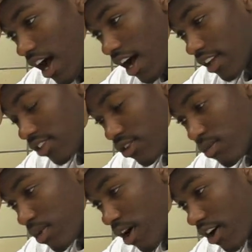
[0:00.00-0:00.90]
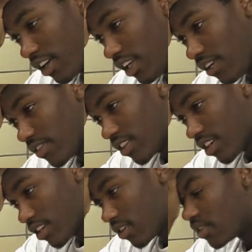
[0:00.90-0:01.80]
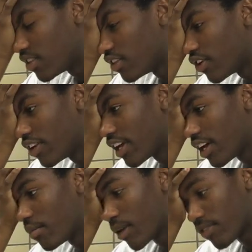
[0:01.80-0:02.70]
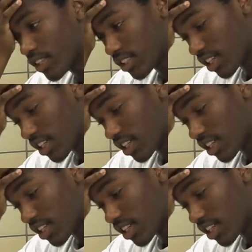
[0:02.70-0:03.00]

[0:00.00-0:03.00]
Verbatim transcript: I threw a party even though knowing that my friends